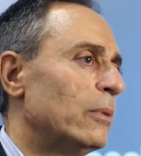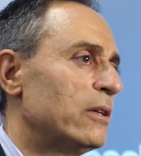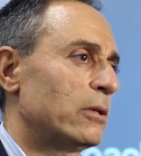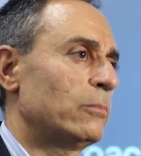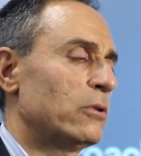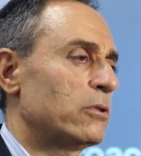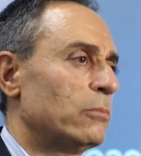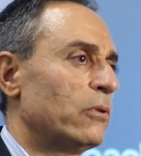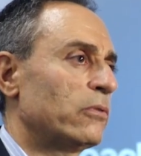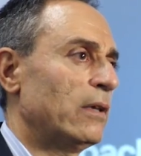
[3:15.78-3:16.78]
basic
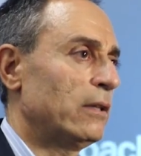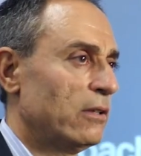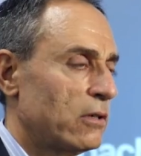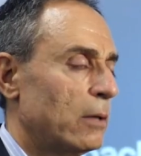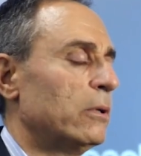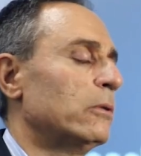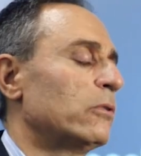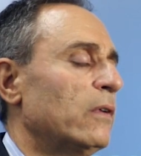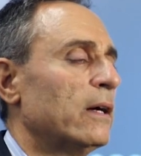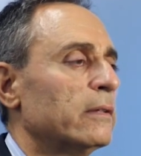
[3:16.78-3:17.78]
principles that this company
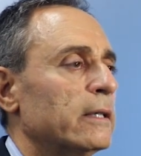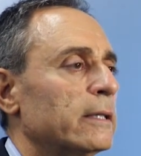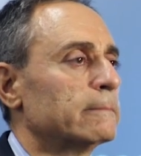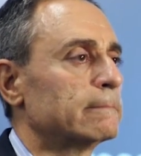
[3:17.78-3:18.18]
was founded on.